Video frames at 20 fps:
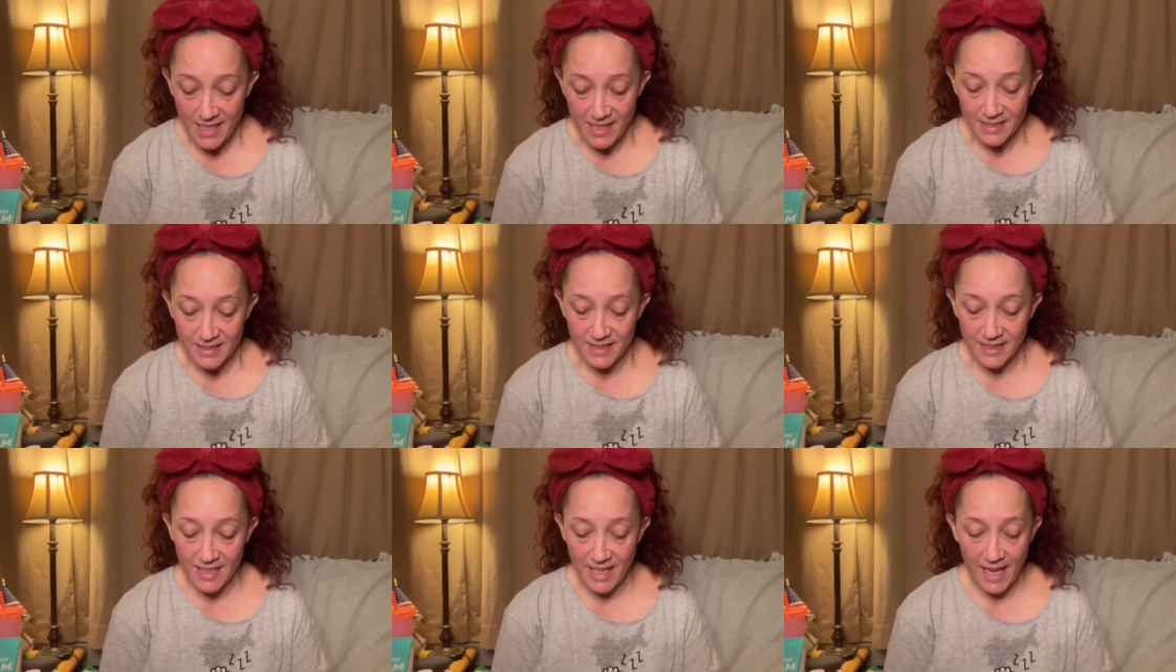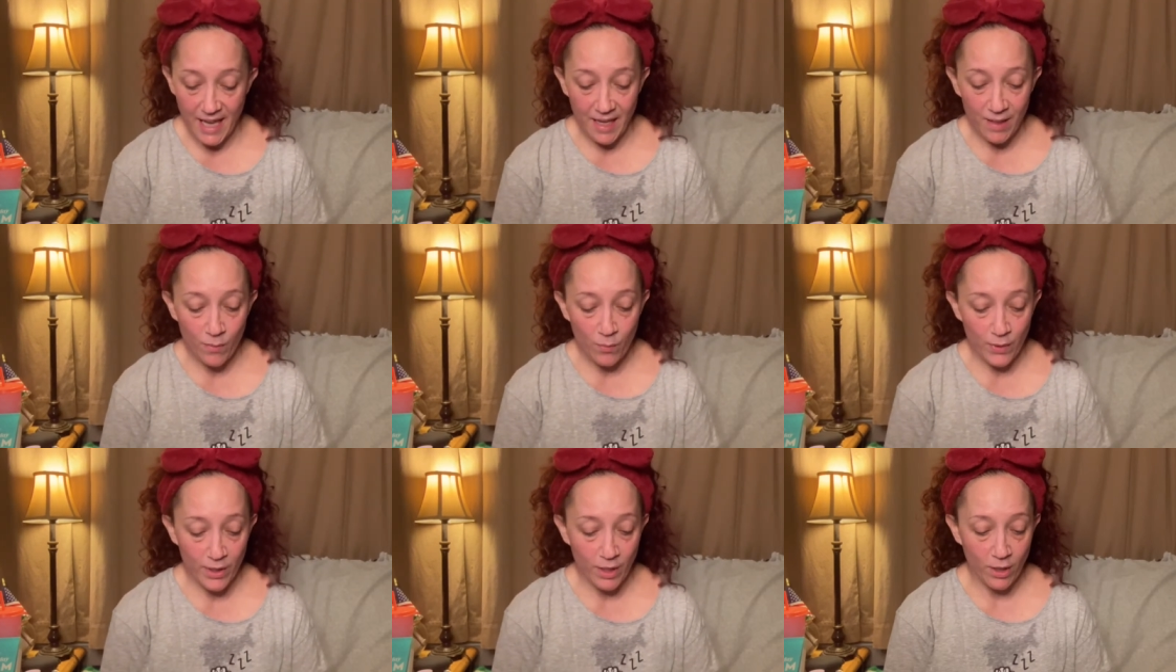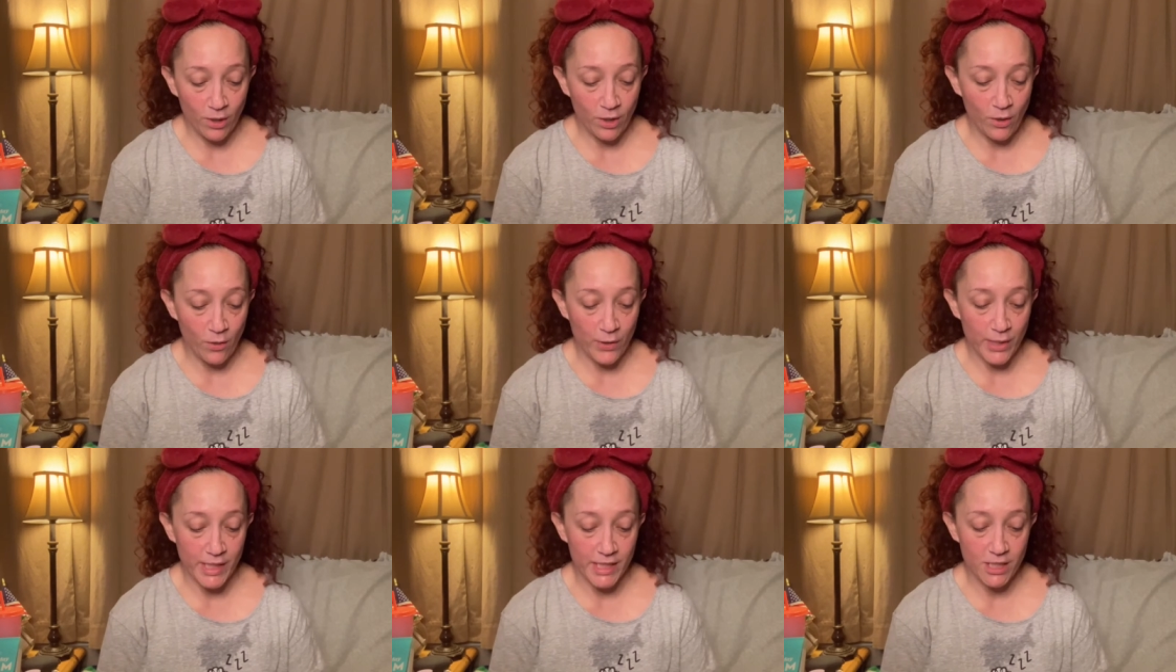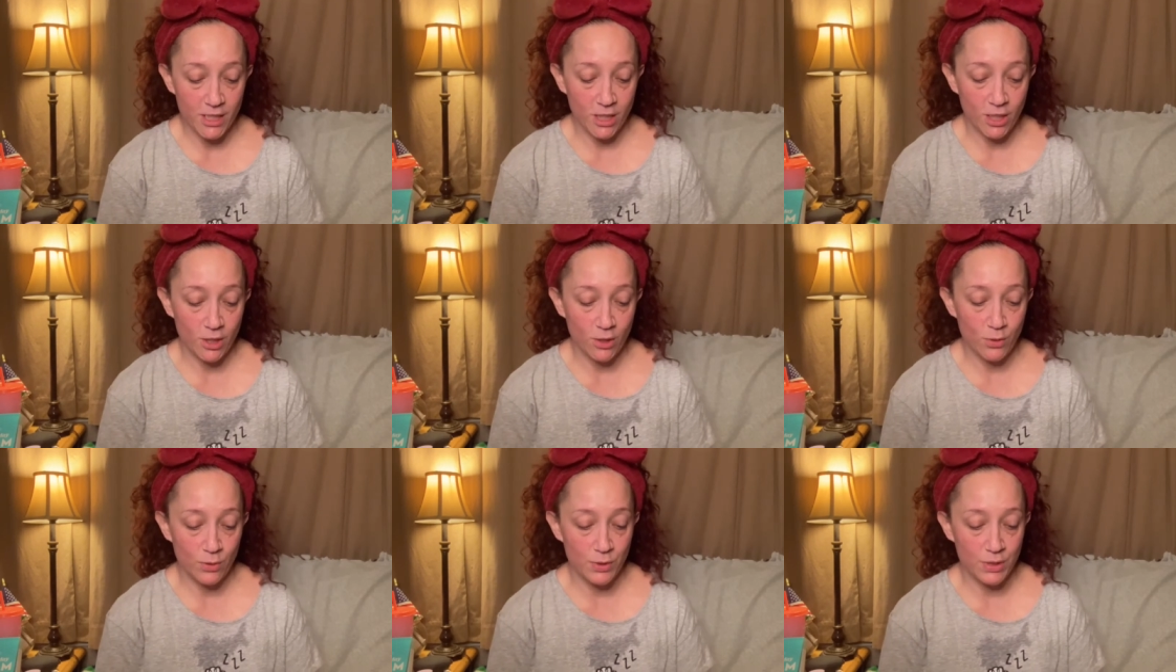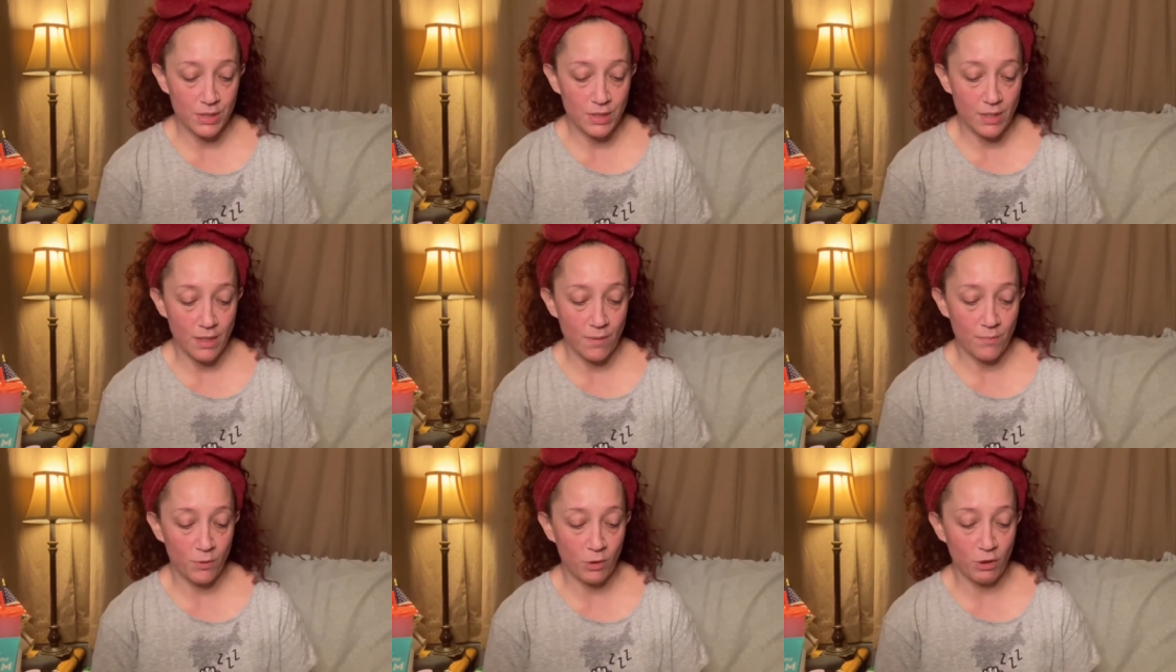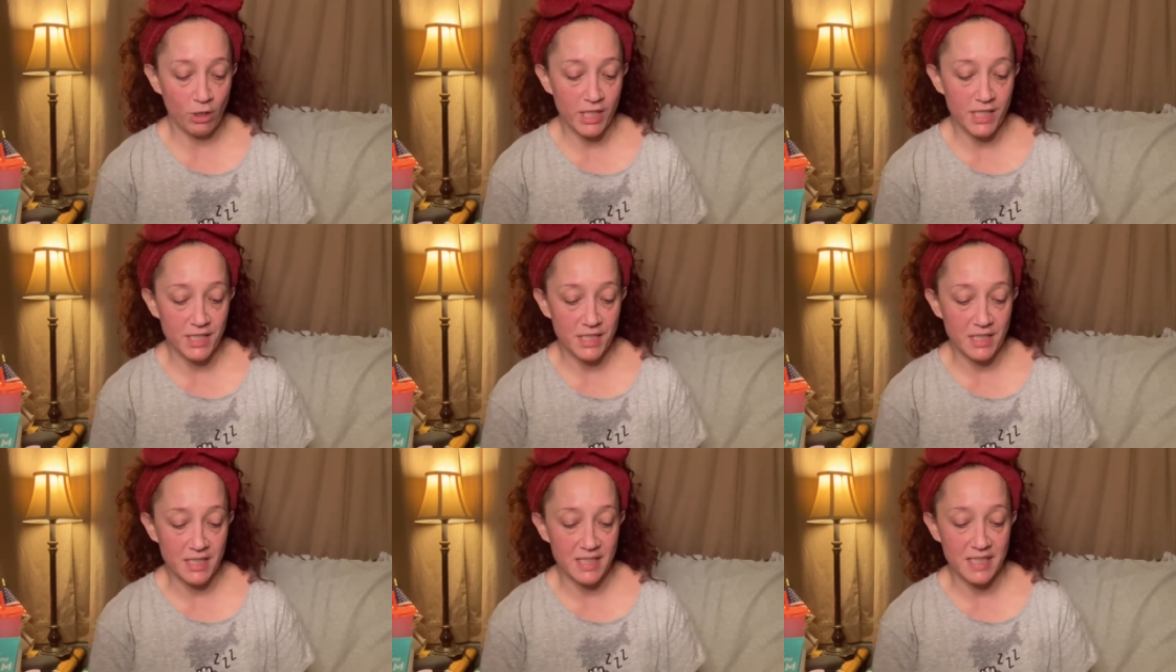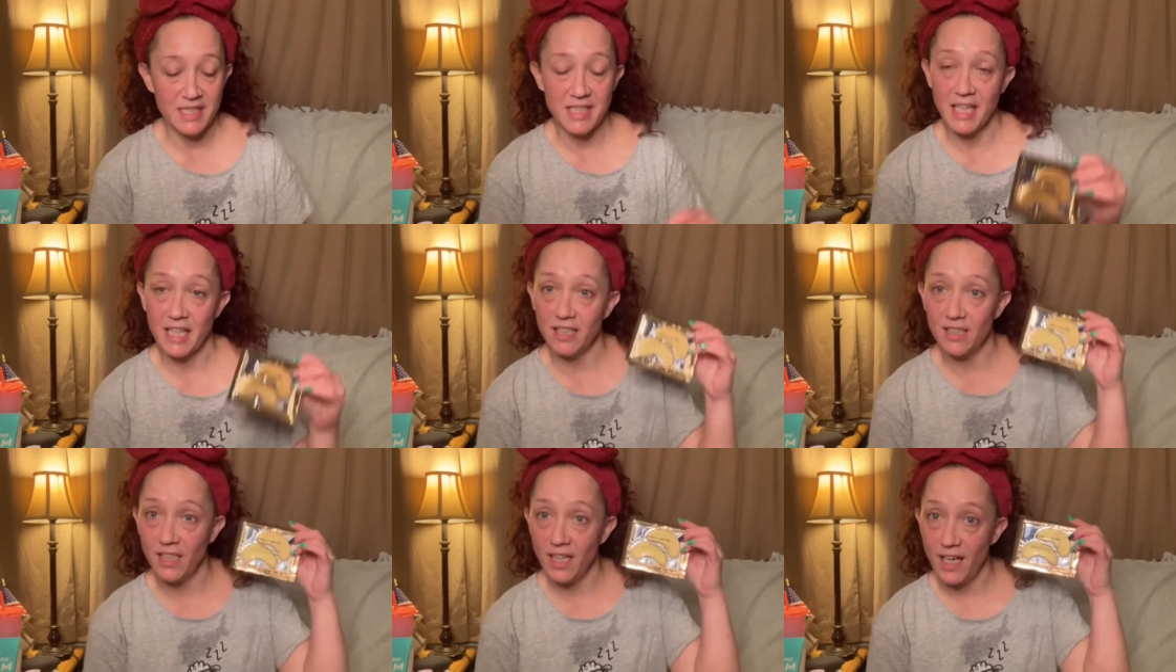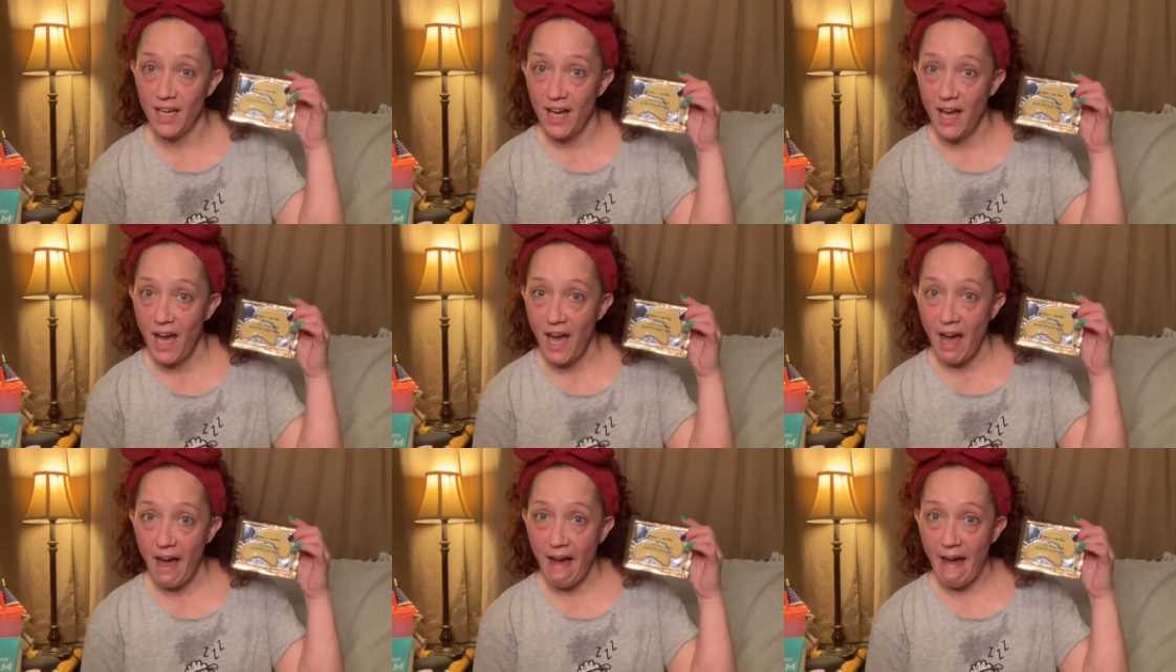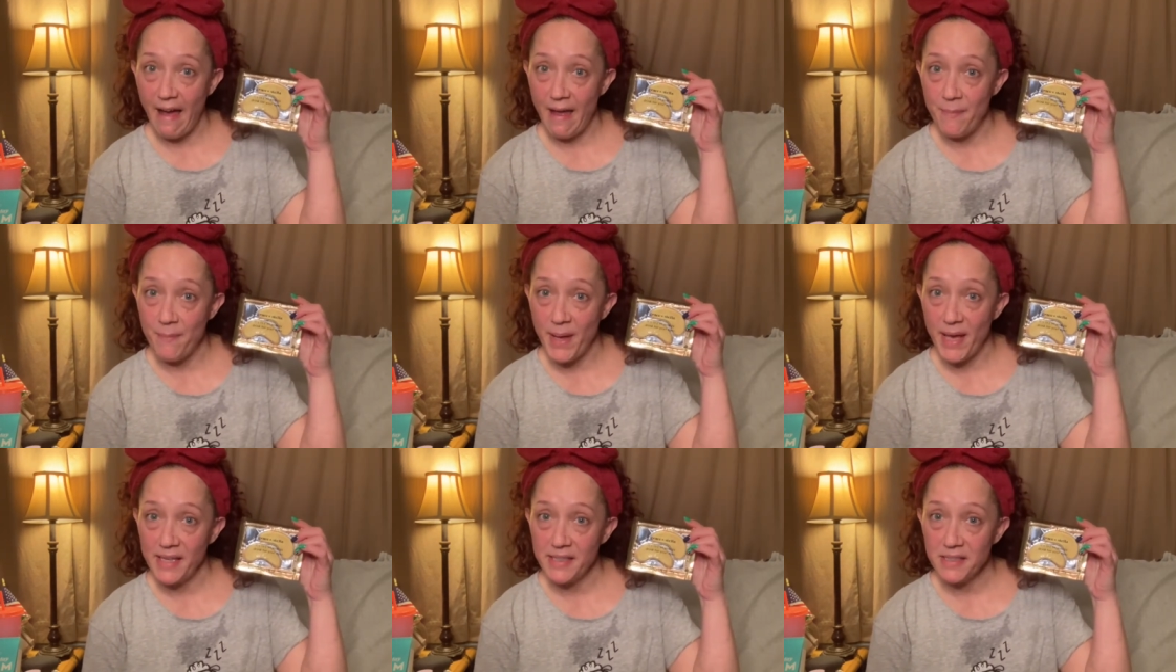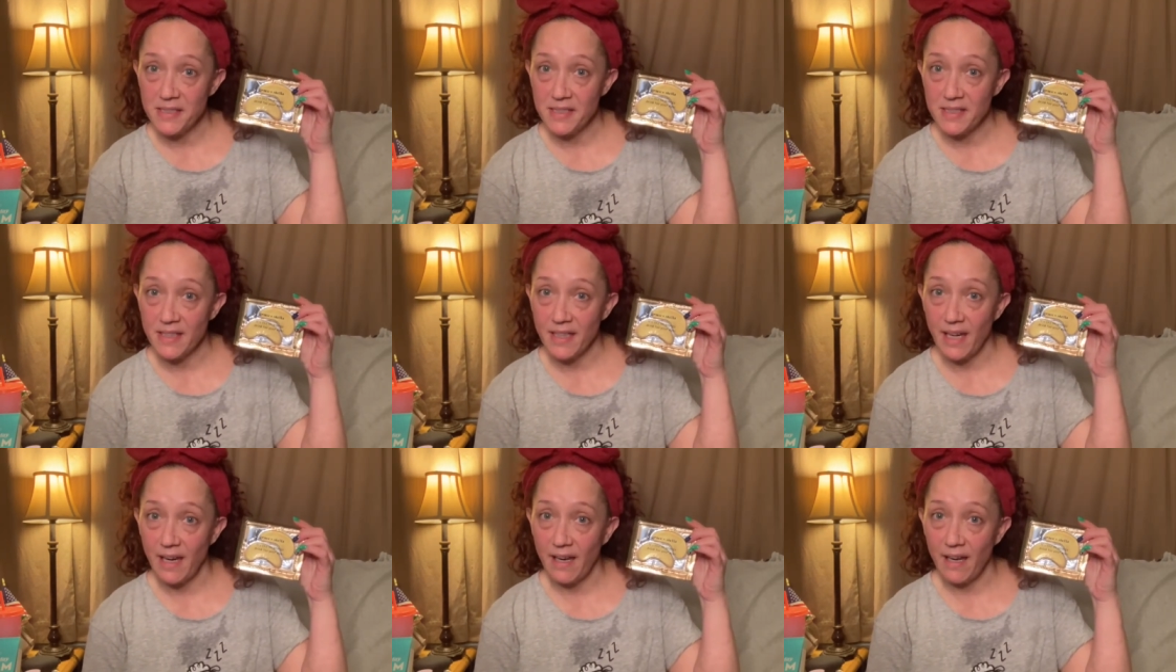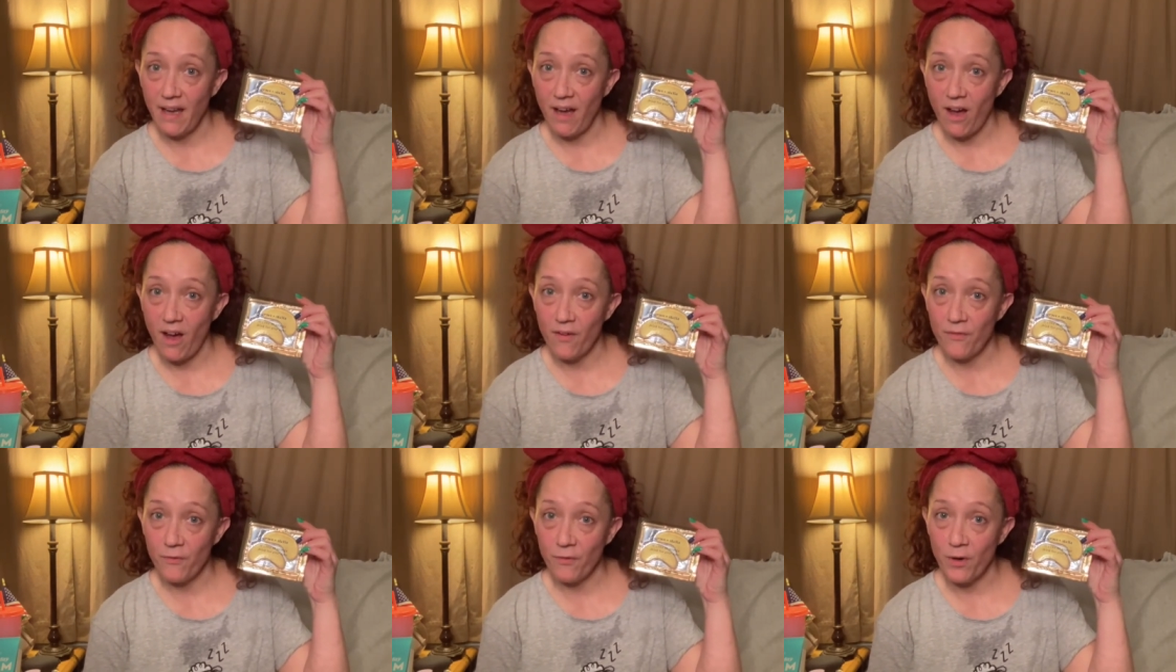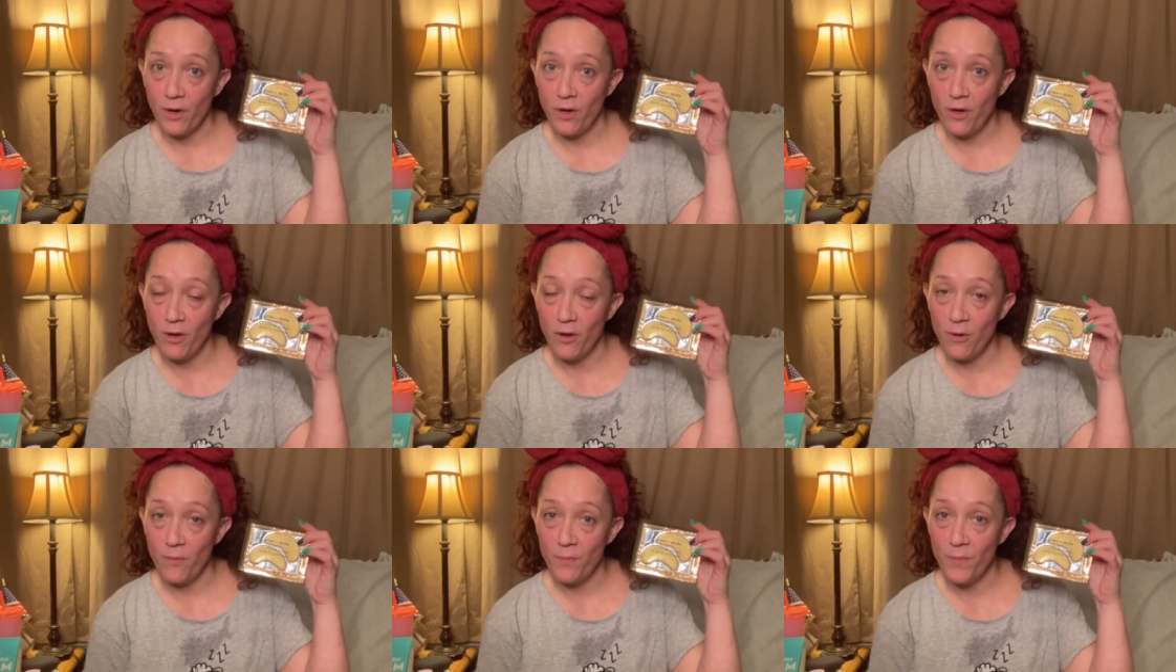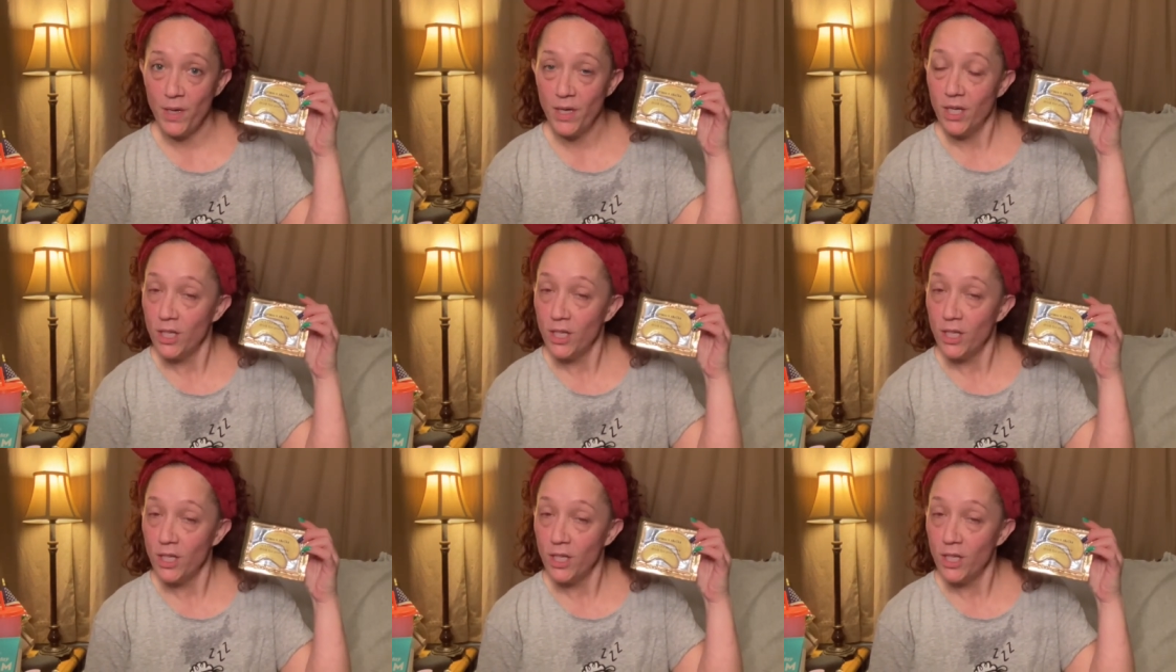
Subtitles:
Today we are going to use some Grace and Stella eye masks that I got from